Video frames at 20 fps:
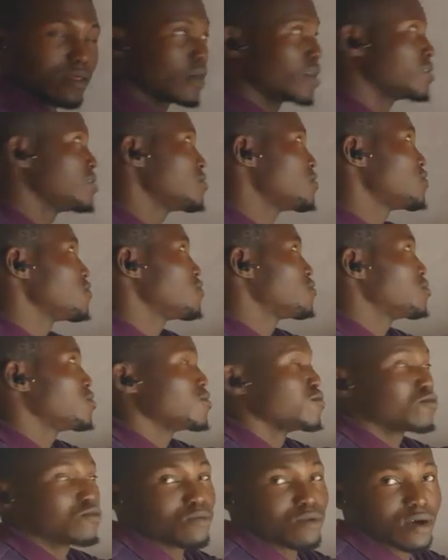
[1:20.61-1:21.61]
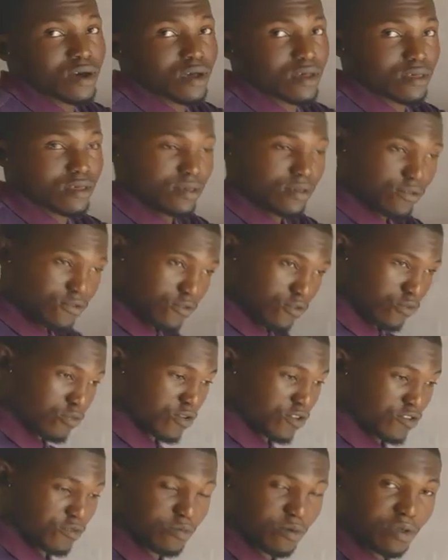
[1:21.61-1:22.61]
And this is base y, so
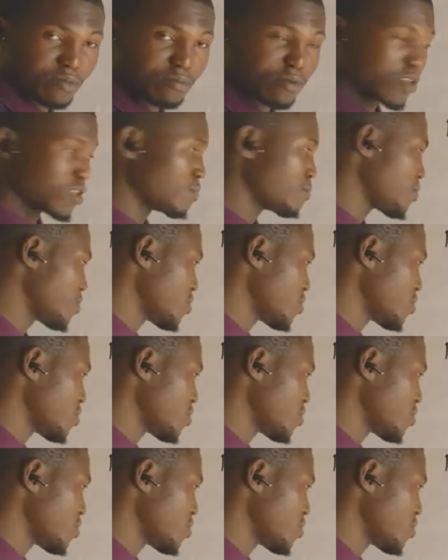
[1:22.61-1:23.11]
we expand by the